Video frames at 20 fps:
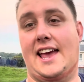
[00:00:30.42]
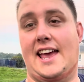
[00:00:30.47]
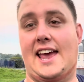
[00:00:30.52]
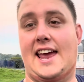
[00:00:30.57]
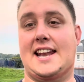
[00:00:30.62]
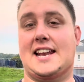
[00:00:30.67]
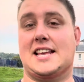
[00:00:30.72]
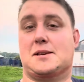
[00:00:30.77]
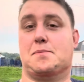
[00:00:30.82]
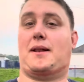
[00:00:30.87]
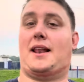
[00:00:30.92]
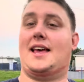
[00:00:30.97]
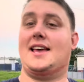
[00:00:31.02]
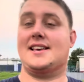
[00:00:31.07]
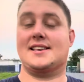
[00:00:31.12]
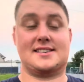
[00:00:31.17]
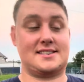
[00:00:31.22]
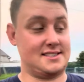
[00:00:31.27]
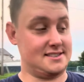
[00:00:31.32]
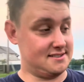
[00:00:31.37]
in its
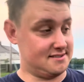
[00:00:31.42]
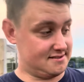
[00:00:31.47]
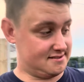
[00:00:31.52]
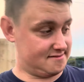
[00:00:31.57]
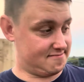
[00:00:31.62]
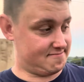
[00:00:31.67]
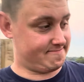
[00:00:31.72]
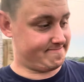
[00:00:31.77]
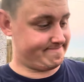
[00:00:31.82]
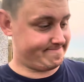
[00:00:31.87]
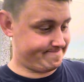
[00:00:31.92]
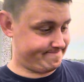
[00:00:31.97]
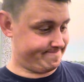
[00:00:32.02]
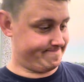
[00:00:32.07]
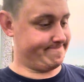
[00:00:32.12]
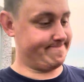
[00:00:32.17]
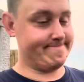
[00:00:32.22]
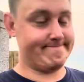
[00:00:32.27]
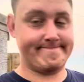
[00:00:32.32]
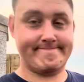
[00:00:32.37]
place,
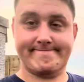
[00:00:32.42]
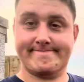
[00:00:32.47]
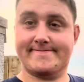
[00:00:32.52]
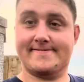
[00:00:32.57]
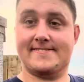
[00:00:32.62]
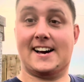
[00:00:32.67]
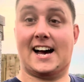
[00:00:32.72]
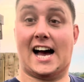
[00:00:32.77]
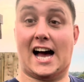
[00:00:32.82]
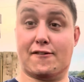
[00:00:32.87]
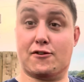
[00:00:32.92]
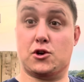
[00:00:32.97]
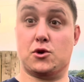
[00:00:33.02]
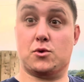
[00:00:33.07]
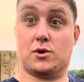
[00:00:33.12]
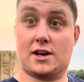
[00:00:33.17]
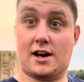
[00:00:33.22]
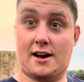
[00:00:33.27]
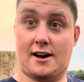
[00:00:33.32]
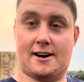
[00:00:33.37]
I have a new
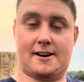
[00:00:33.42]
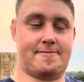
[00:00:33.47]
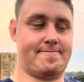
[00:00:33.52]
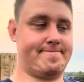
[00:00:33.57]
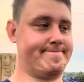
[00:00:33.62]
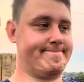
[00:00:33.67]
car.